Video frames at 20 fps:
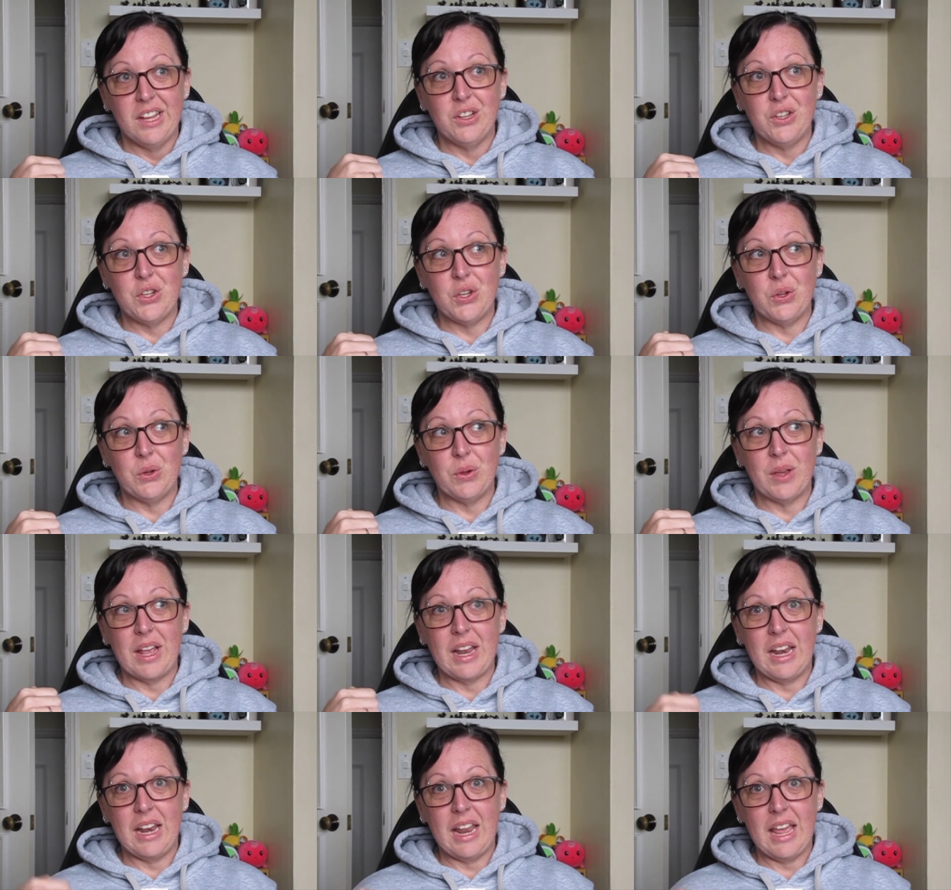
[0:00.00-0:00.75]
to
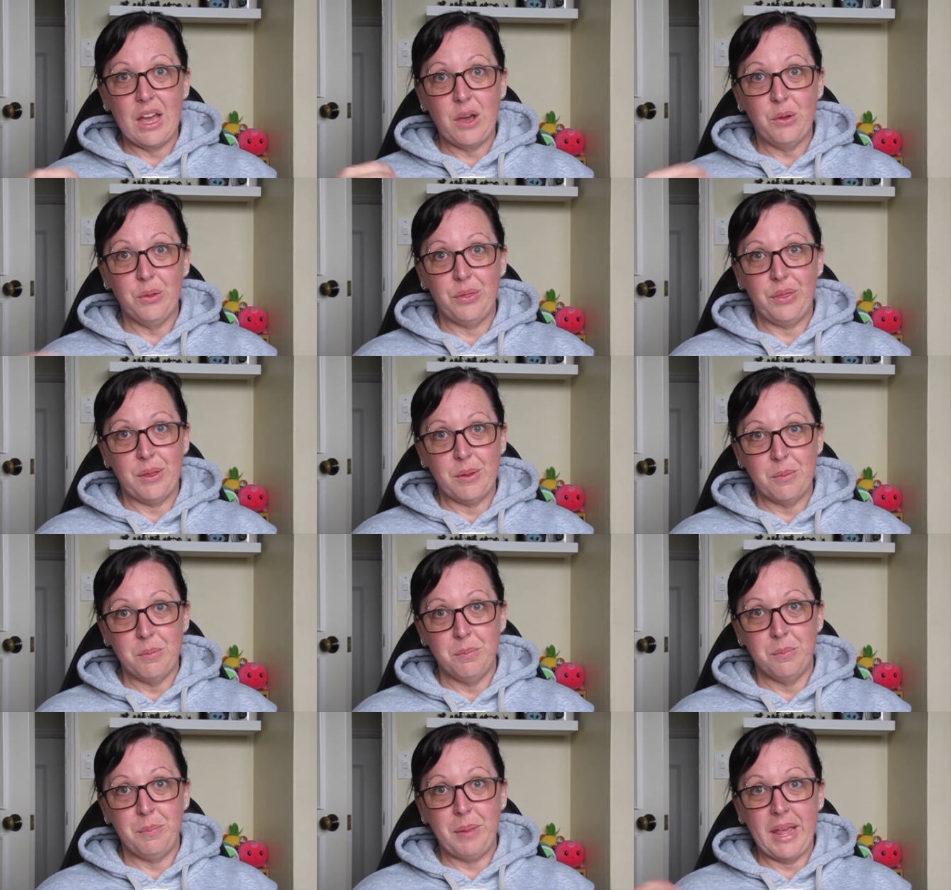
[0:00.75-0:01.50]
allow
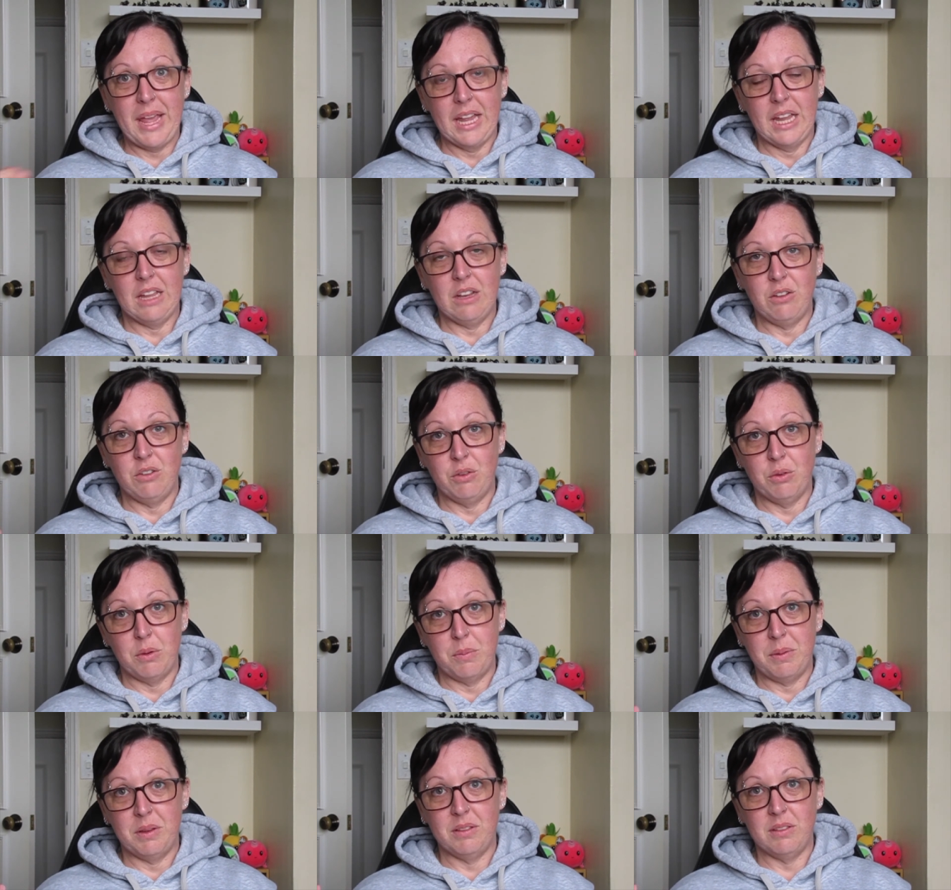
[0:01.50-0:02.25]
them back
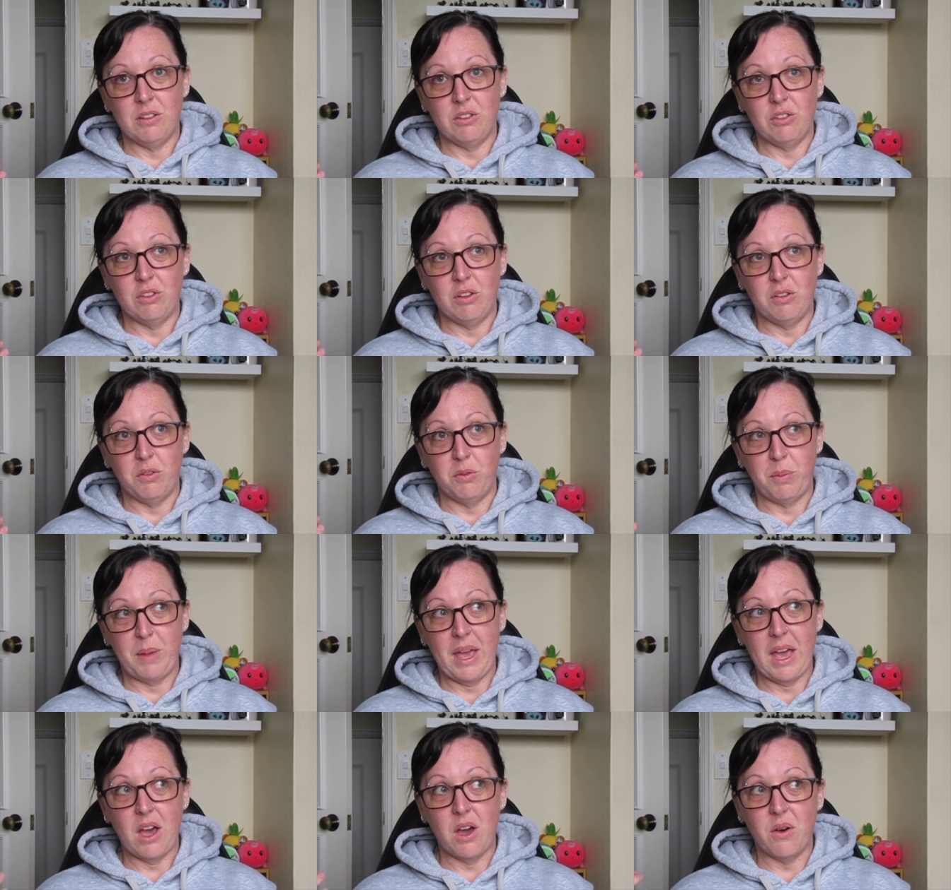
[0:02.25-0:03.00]
into a position of
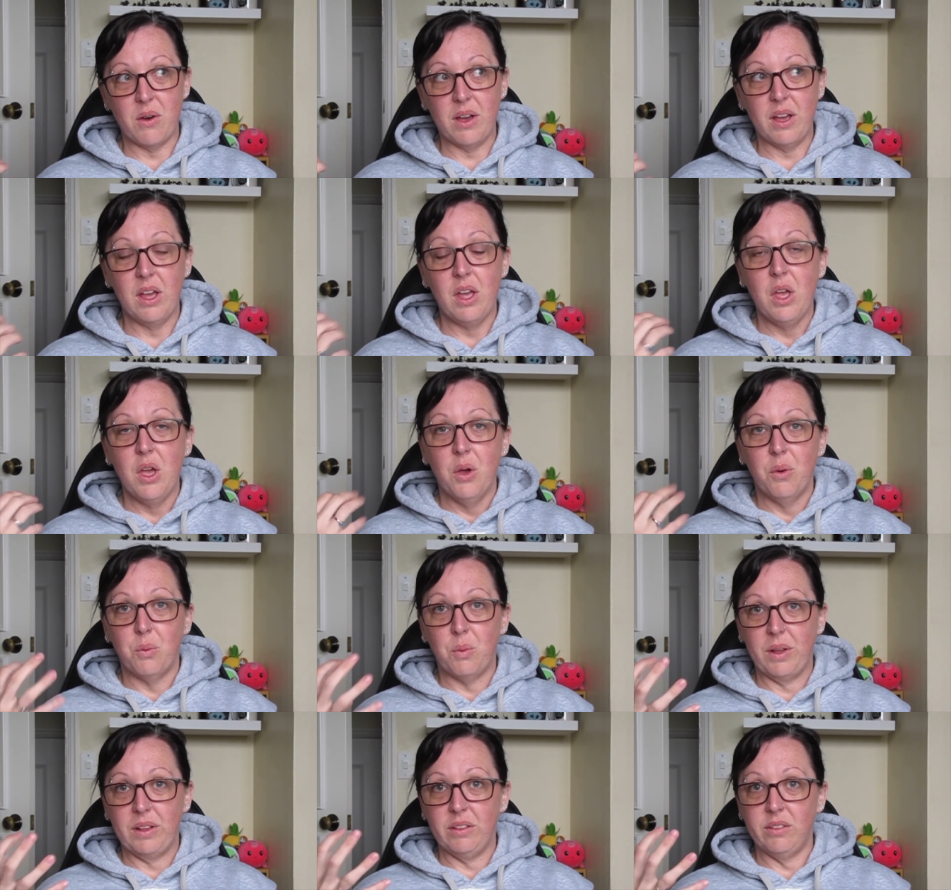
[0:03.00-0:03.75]
power
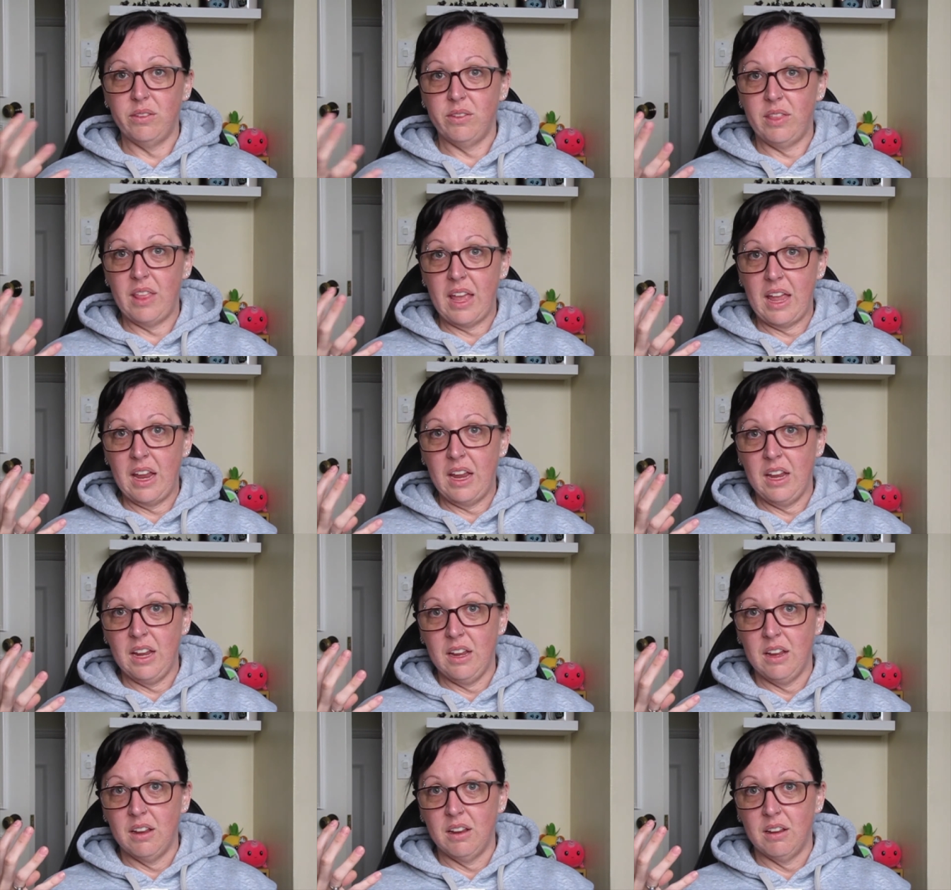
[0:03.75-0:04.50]
once
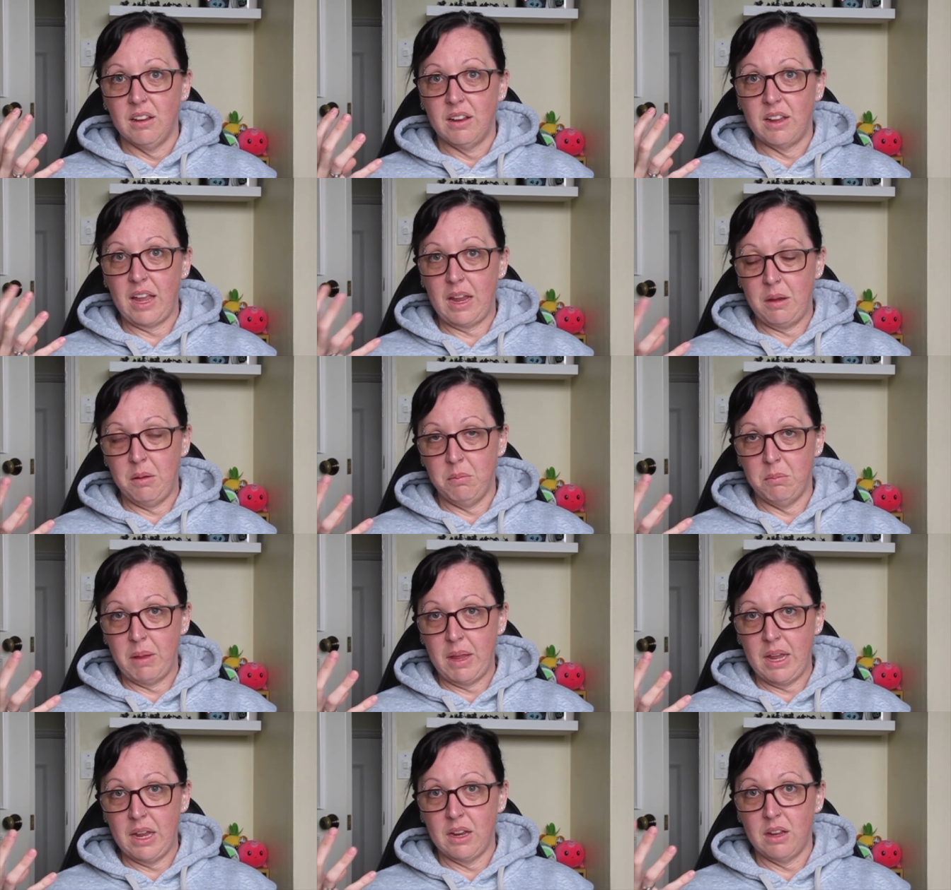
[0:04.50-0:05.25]
they came
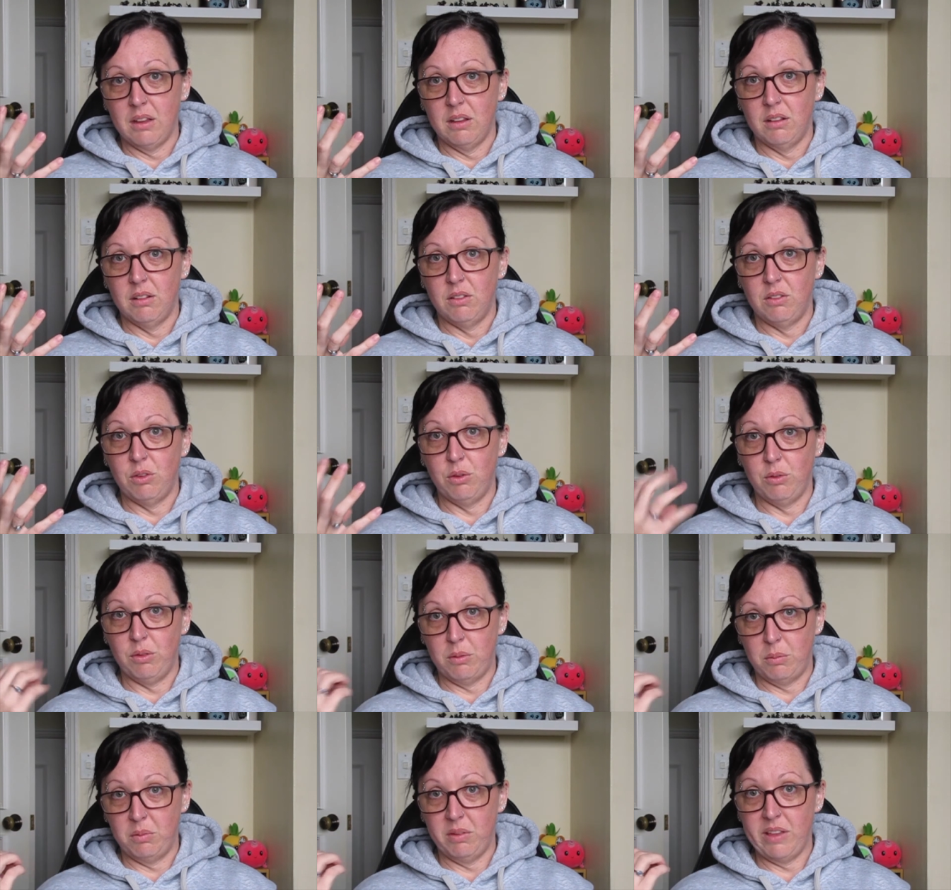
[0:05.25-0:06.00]
back
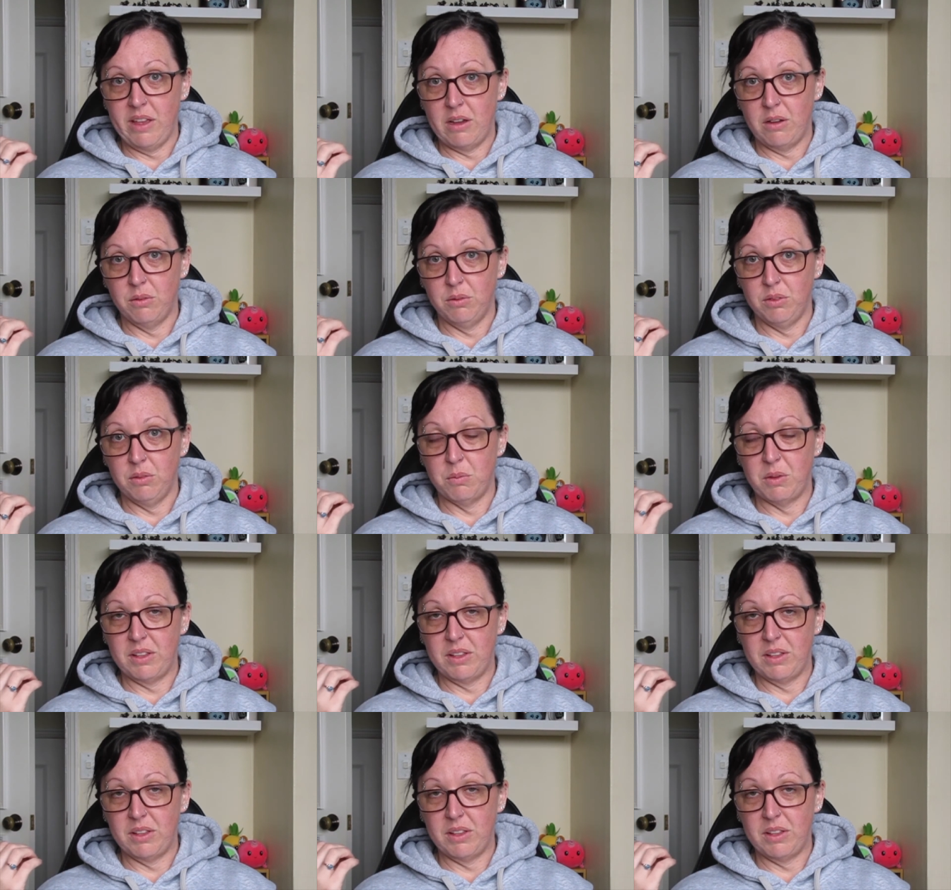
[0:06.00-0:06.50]
to themselves,